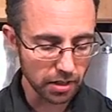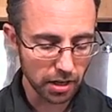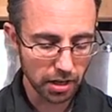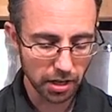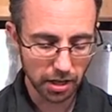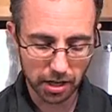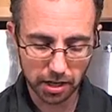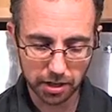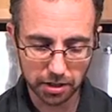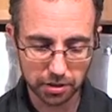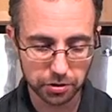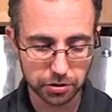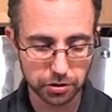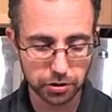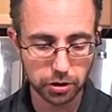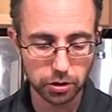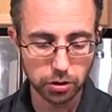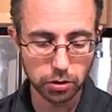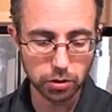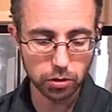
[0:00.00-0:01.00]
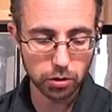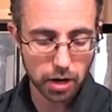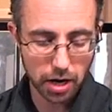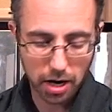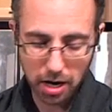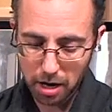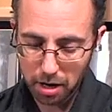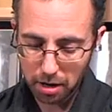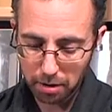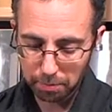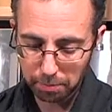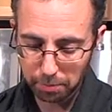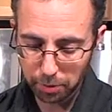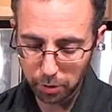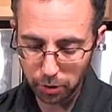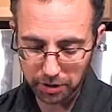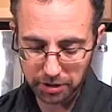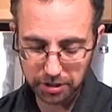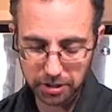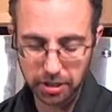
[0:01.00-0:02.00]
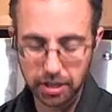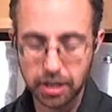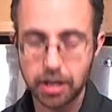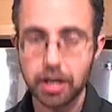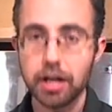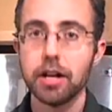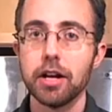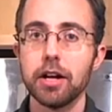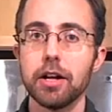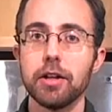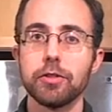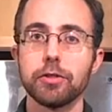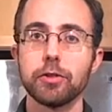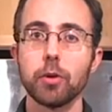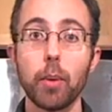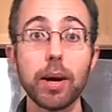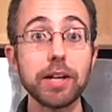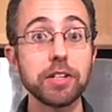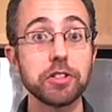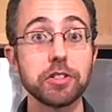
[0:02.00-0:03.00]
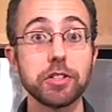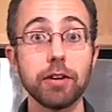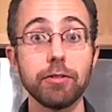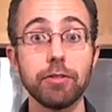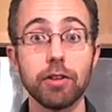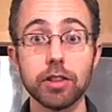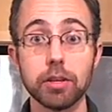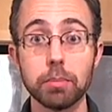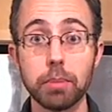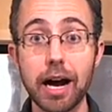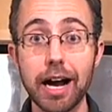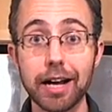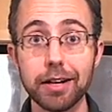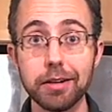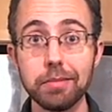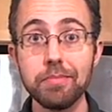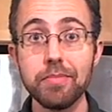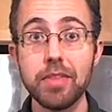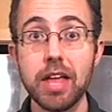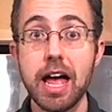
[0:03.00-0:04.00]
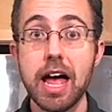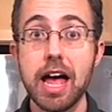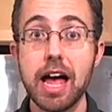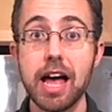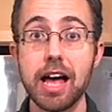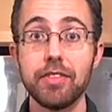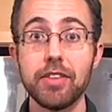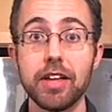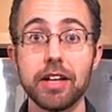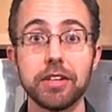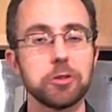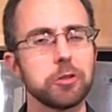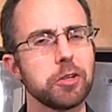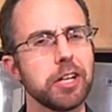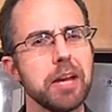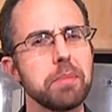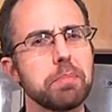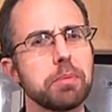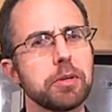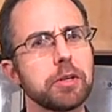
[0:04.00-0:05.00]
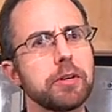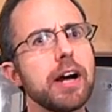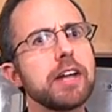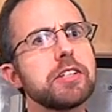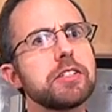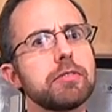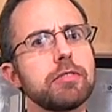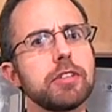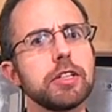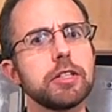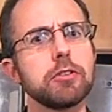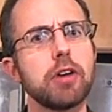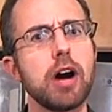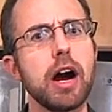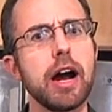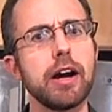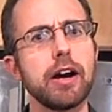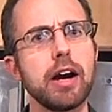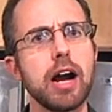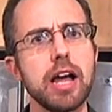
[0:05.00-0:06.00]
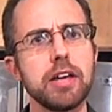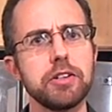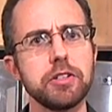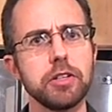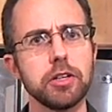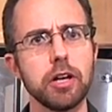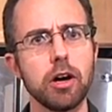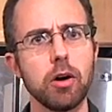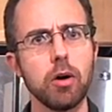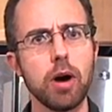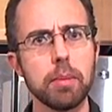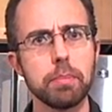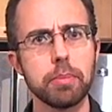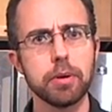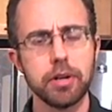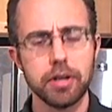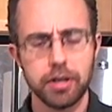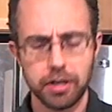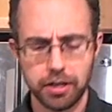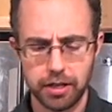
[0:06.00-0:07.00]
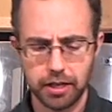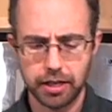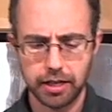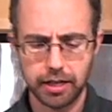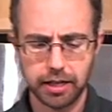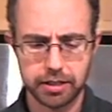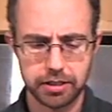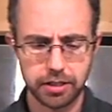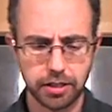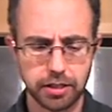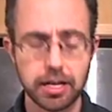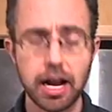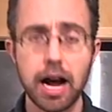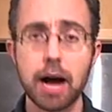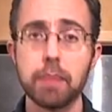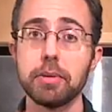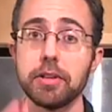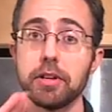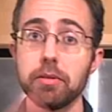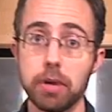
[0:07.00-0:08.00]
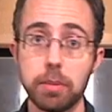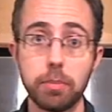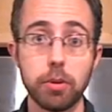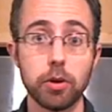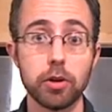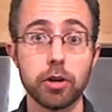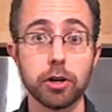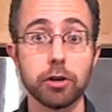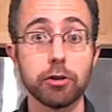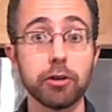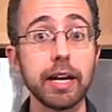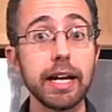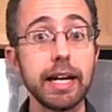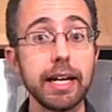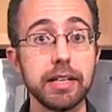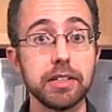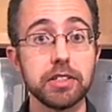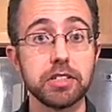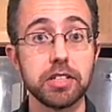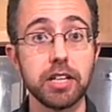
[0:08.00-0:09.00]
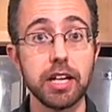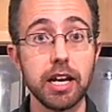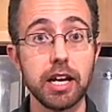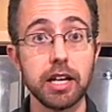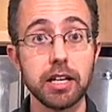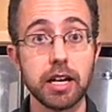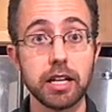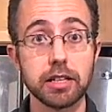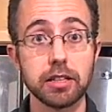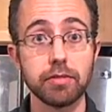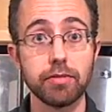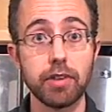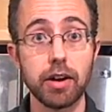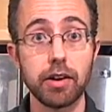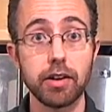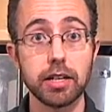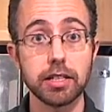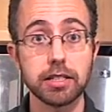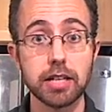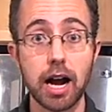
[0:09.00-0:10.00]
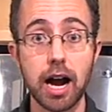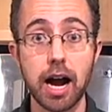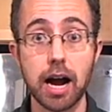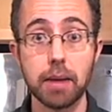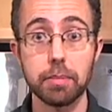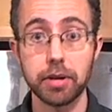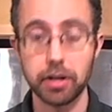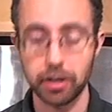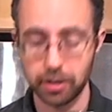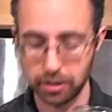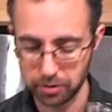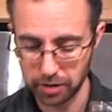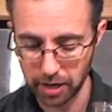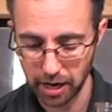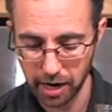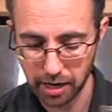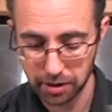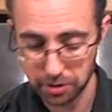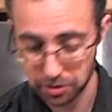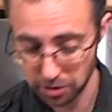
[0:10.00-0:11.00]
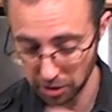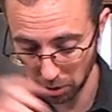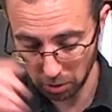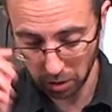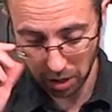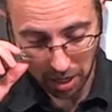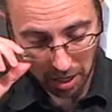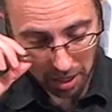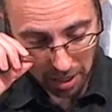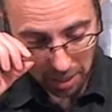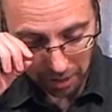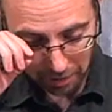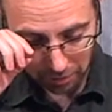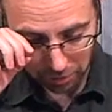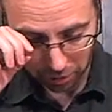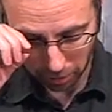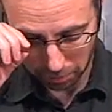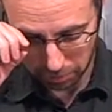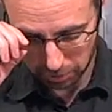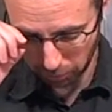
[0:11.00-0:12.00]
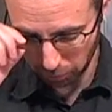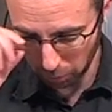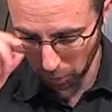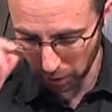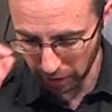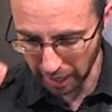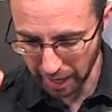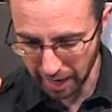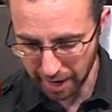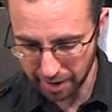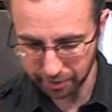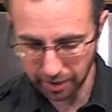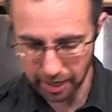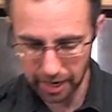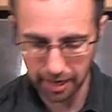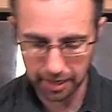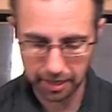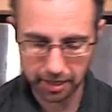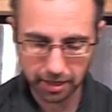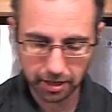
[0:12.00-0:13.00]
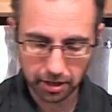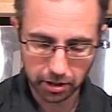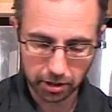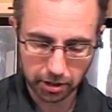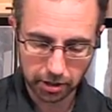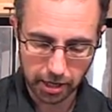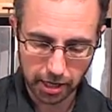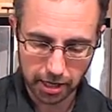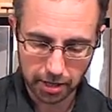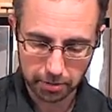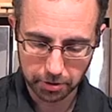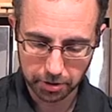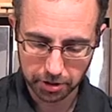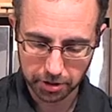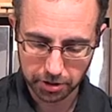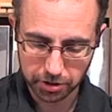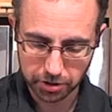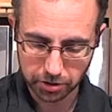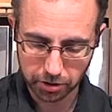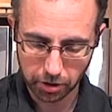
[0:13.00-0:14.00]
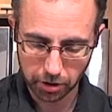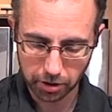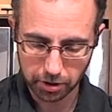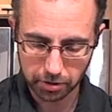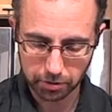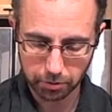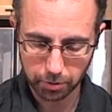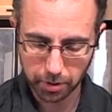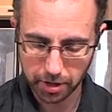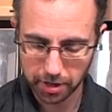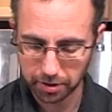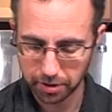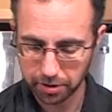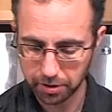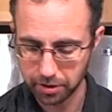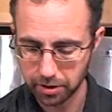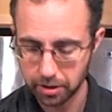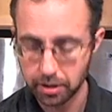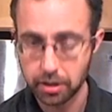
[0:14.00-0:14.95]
is to put the wet stuff on the bottom and then sort of get progressively drier as you go up to the top, and then we put our greens in at the very top here, okay? So in terms of what I've got here, I'm going to start with